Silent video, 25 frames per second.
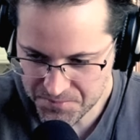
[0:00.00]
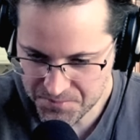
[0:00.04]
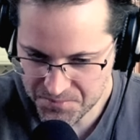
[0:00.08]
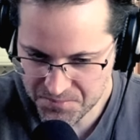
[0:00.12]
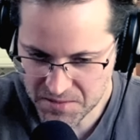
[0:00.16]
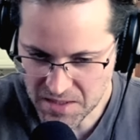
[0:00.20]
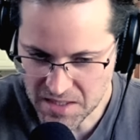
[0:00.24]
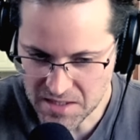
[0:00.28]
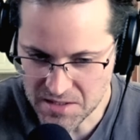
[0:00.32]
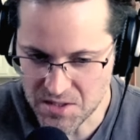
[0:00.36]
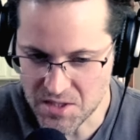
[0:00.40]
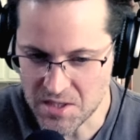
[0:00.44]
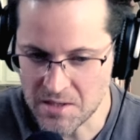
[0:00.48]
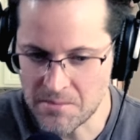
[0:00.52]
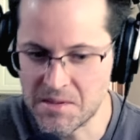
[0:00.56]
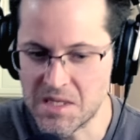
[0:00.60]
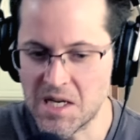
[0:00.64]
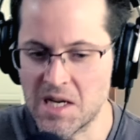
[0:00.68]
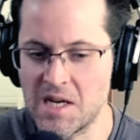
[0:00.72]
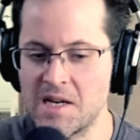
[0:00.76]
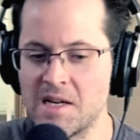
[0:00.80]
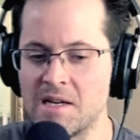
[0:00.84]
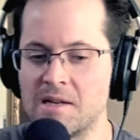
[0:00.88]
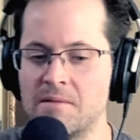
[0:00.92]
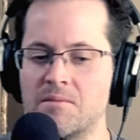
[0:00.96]
And
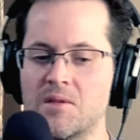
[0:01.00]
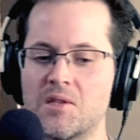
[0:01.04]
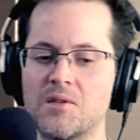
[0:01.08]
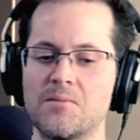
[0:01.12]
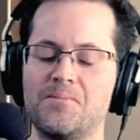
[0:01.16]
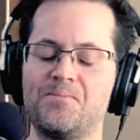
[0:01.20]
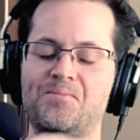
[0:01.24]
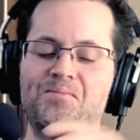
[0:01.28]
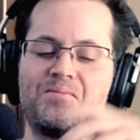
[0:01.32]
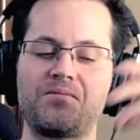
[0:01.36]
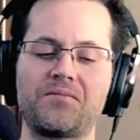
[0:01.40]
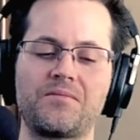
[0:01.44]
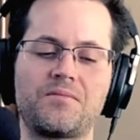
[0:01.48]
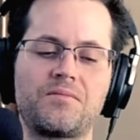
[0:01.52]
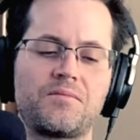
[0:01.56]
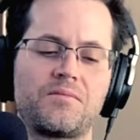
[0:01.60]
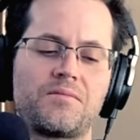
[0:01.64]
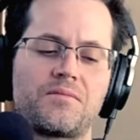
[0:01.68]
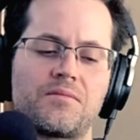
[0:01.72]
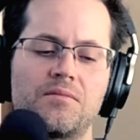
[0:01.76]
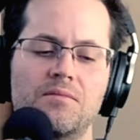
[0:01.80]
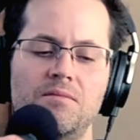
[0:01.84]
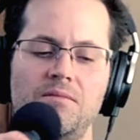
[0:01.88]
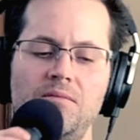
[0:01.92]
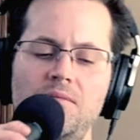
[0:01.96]
sometimes
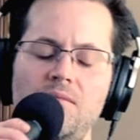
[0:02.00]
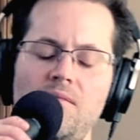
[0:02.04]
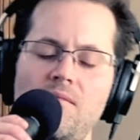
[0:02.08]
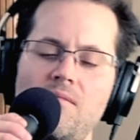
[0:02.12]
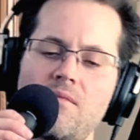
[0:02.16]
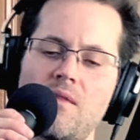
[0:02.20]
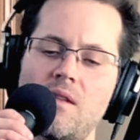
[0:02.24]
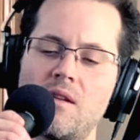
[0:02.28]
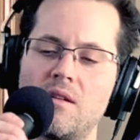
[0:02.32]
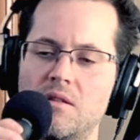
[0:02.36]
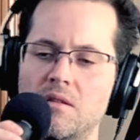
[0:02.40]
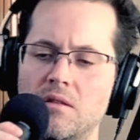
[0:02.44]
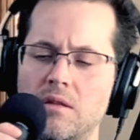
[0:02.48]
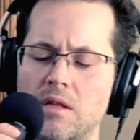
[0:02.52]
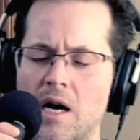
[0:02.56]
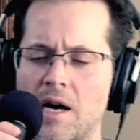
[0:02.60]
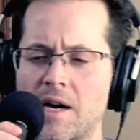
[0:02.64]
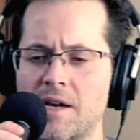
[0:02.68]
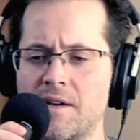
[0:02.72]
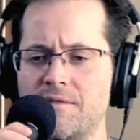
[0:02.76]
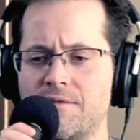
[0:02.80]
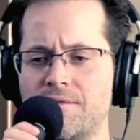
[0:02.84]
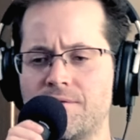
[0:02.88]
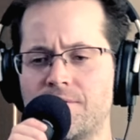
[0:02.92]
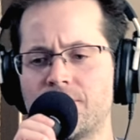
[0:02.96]

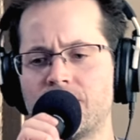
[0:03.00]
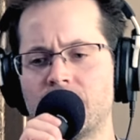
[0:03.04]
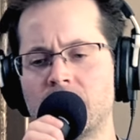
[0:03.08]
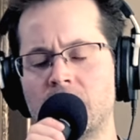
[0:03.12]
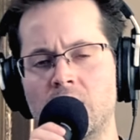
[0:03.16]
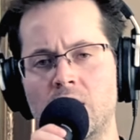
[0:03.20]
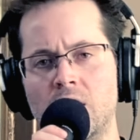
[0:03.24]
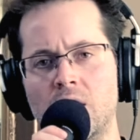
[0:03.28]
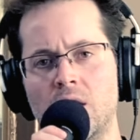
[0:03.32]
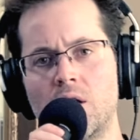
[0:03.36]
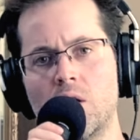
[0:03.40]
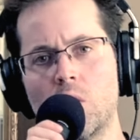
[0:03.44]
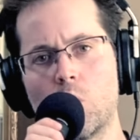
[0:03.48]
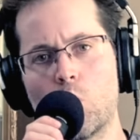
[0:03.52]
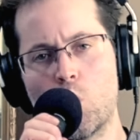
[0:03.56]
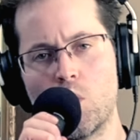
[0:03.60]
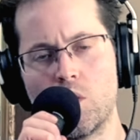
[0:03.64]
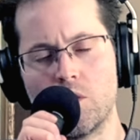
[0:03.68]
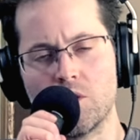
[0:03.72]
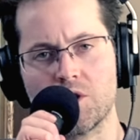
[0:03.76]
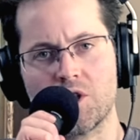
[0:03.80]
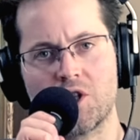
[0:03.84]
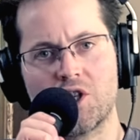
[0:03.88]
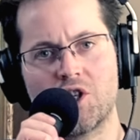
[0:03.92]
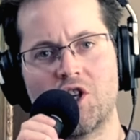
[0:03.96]
life
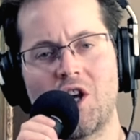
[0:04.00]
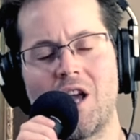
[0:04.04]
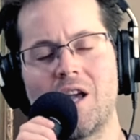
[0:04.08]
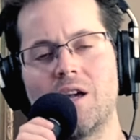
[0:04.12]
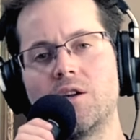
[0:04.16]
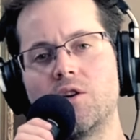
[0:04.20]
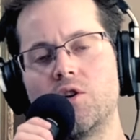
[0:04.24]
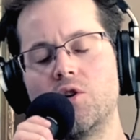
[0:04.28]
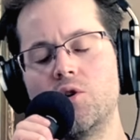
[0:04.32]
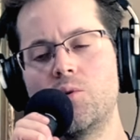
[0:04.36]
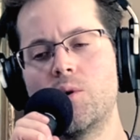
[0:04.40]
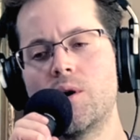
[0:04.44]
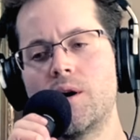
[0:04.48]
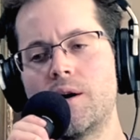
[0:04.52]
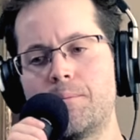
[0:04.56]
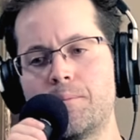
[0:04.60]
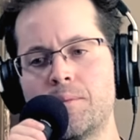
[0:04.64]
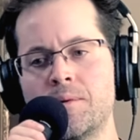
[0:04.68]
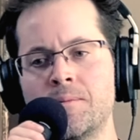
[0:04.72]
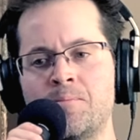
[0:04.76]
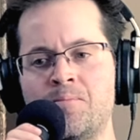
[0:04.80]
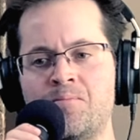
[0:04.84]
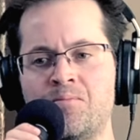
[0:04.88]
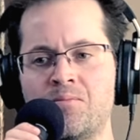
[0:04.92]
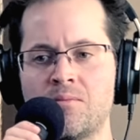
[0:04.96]
will shake you up
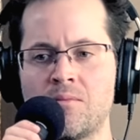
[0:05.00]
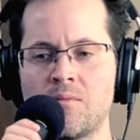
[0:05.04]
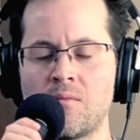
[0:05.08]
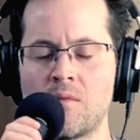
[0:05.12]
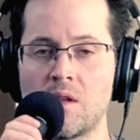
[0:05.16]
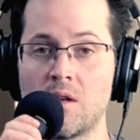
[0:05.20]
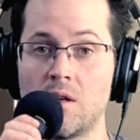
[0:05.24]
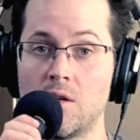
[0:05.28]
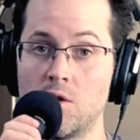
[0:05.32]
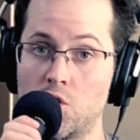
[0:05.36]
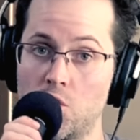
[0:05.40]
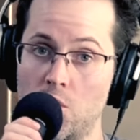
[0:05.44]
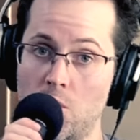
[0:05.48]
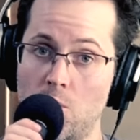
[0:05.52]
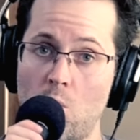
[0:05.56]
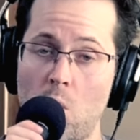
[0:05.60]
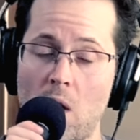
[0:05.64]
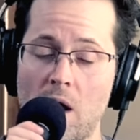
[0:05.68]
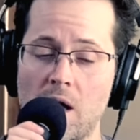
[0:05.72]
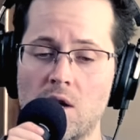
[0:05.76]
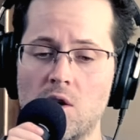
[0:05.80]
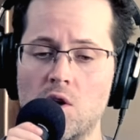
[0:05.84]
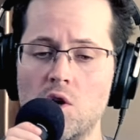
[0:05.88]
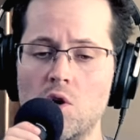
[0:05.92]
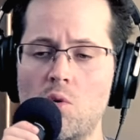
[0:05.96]
to
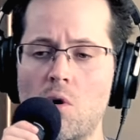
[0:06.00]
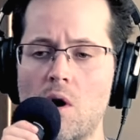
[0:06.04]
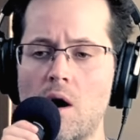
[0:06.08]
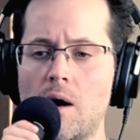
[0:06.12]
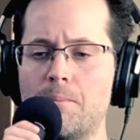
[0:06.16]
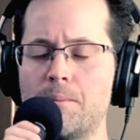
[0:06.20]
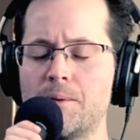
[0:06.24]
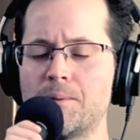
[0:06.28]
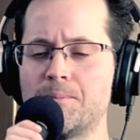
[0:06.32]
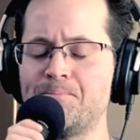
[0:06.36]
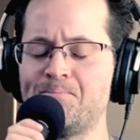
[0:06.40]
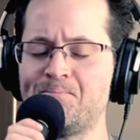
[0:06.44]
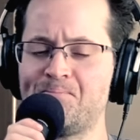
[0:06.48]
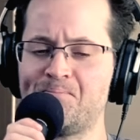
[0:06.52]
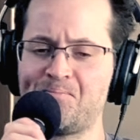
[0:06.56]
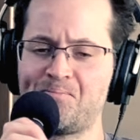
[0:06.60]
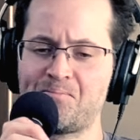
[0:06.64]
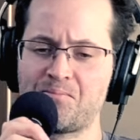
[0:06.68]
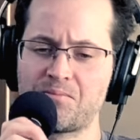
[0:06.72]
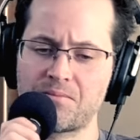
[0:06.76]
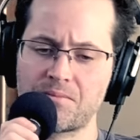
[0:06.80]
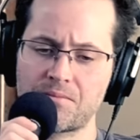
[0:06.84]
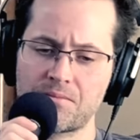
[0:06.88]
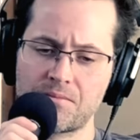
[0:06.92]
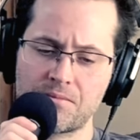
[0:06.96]
wake you up.
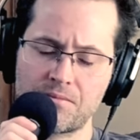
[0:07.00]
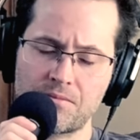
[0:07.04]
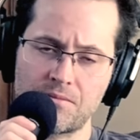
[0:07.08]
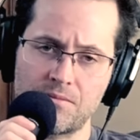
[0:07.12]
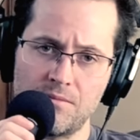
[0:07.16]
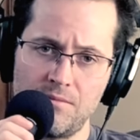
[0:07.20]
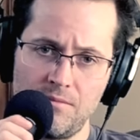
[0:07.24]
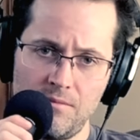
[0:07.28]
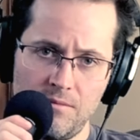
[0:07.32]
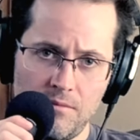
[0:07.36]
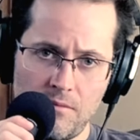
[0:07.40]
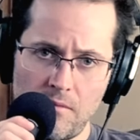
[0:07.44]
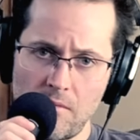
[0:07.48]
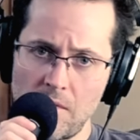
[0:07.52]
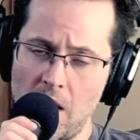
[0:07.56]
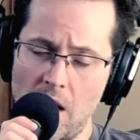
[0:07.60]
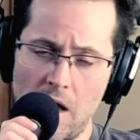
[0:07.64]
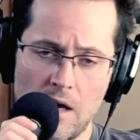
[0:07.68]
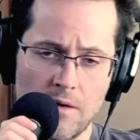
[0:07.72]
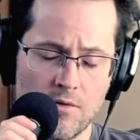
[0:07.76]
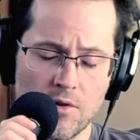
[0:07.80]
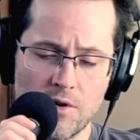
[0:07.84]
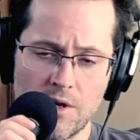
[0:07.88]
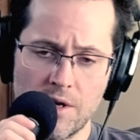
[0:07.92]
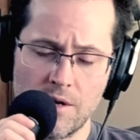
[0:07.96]

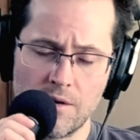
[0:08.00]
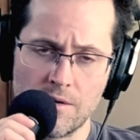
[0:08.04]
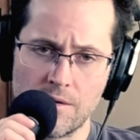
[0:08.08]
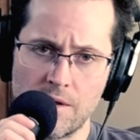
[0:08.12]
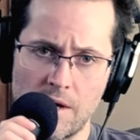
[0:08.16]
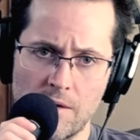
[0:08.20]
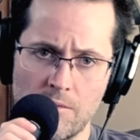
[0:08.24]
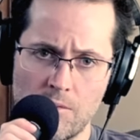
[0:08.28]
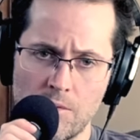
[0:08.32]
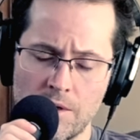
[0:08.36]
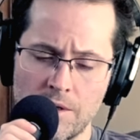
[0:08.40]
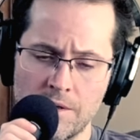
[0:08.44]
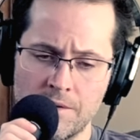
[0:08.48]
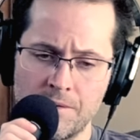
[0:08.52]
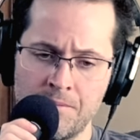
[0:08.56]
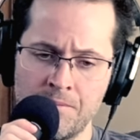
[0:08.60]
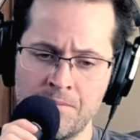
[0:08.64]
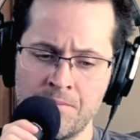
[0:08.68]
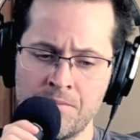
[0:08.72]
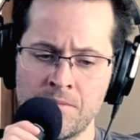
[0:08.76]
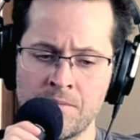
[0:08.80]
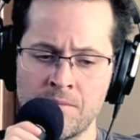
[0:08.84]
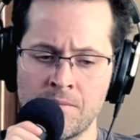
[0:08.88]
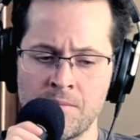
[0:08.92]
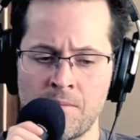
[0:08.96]
Ever hear that
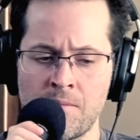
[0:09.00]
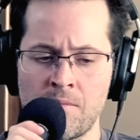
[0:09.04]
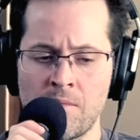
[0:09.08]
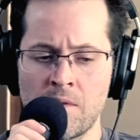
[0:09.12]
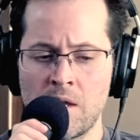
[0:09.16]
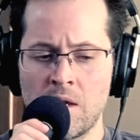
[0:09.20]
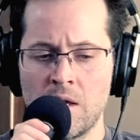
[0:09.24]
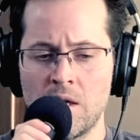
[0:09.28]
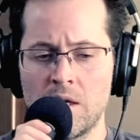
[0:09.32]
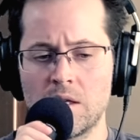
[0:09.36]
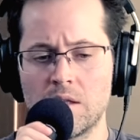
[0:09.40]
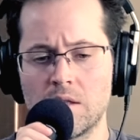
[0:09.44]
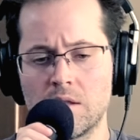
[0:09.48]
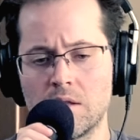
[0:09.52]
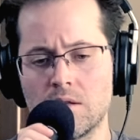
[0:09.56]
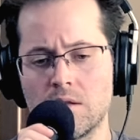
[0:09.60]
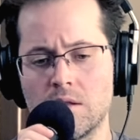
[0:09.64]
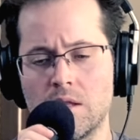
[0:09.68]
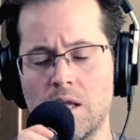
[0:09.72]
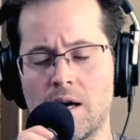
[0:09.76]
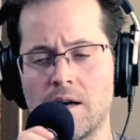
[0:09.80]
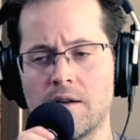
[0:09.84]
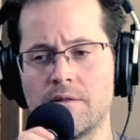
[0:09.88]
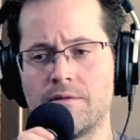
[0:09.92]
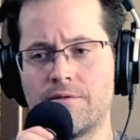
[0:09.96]
one?
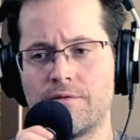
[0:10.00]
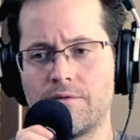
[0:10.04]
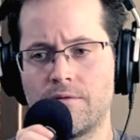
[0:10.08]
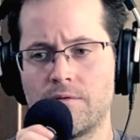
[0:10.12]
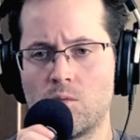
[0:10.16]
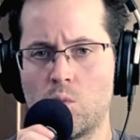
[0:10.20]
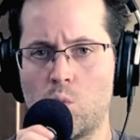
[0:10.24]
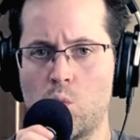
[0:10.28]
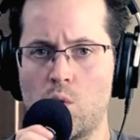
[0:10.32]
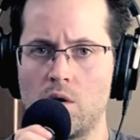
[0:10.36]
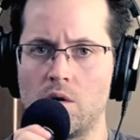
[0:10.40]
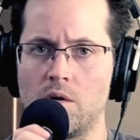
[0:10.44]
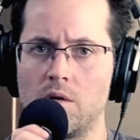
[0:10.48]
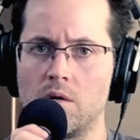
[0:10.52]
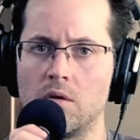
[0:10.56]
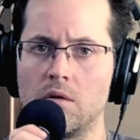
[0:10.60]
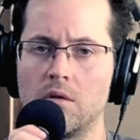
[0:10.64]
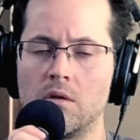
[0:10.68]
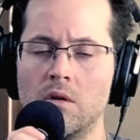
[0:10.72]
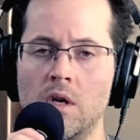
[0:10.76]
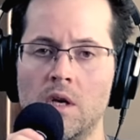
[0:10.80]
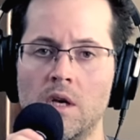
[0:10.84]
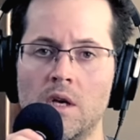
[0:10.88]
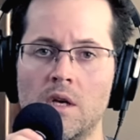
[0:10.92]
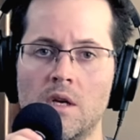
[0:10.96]
Life
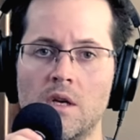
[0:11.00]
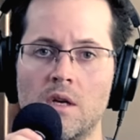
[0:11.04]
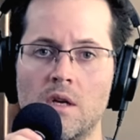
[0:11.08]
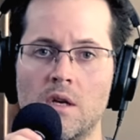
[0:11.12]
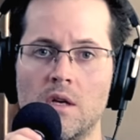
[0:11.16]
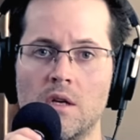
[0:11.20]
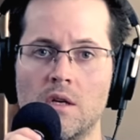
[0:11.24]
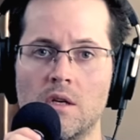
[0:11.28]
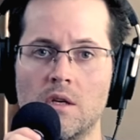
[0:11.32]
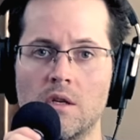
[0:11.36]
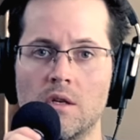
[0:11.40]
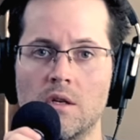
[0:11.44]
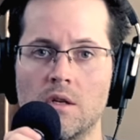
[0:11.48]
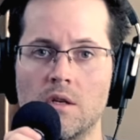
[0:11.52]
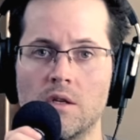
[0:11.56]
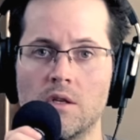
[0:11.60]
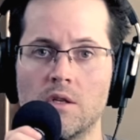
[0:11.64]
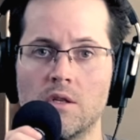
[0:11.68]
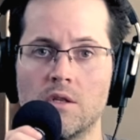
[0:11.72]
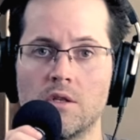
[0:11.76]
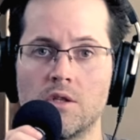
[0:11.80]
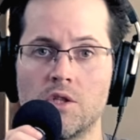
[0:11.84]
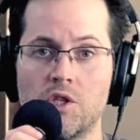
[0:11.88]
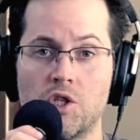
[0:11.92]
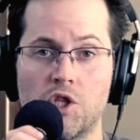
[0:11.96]
will
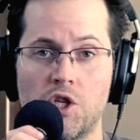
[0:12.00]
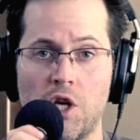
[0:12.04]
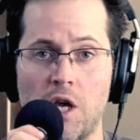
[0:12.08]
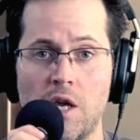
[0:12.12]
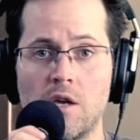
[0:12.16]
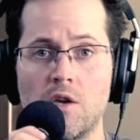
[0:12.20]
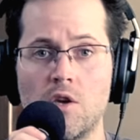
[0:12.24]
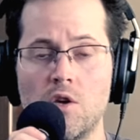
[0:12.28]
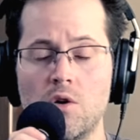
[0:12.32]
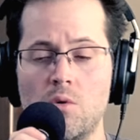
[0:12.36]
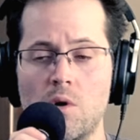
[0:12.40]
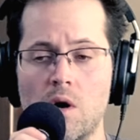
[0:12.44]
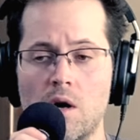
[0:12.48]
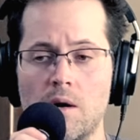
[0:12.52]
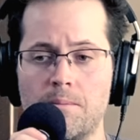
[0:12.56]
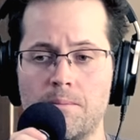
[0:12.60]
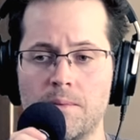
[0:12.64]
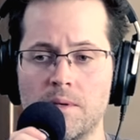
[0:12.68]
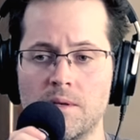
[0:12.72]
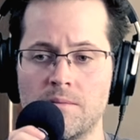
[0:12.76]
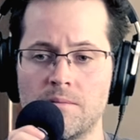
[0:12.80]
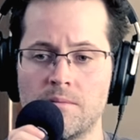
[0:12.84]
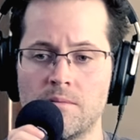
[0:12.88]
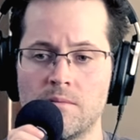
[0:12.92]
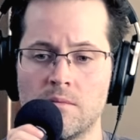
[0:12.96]
shake you up
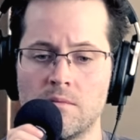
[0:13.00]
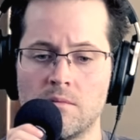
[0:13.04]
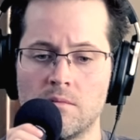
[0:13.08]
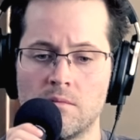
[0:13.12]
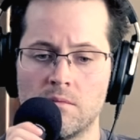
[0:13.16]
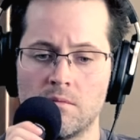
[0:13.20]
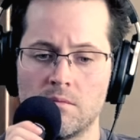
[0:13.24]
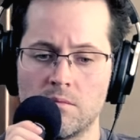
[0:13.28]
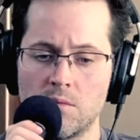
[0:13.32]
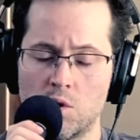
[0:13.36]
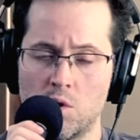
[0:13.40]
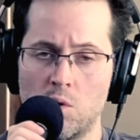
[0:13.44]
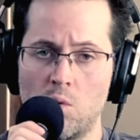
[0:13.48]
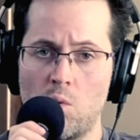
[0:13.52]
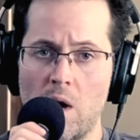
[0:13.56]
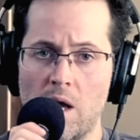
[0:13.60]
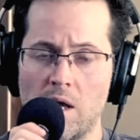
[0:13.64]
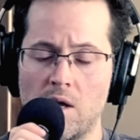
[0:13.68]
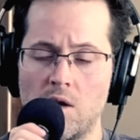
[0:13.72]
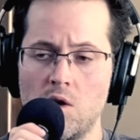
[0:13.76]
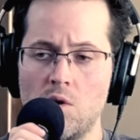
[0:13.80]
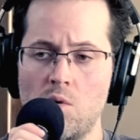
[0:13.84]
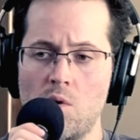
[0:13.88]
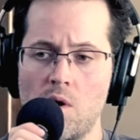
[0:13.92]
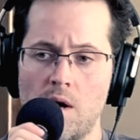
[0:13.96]
to
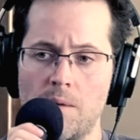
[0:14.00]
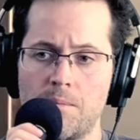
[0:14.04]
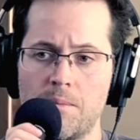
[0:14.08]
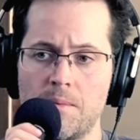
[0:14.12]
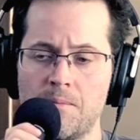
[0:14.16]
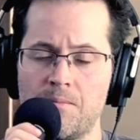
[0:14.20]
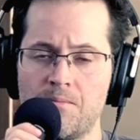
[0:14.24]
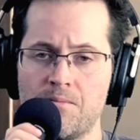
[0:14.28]
wake you up.